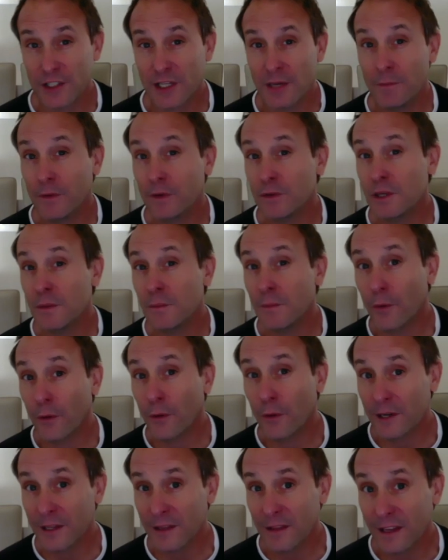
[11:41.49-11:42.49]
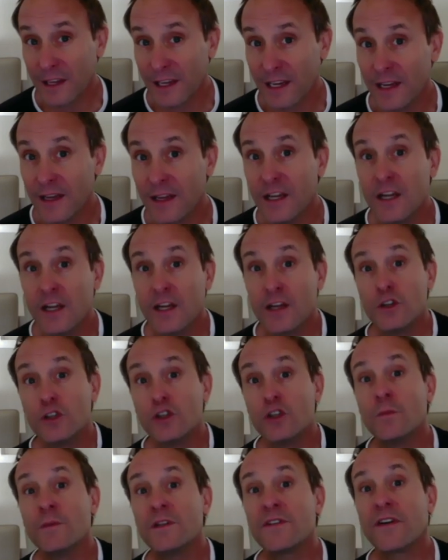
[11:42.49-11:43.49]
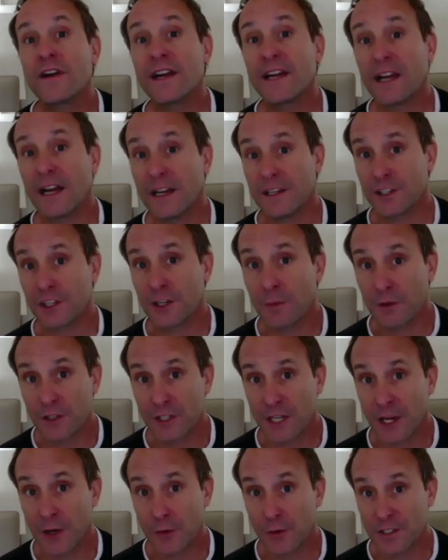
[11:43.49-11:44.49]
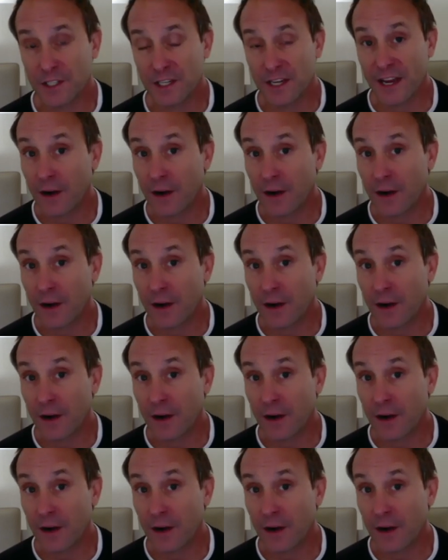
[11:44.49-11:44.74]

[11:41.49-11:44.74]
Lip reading: And most importantly, Zoom is very customer centric today.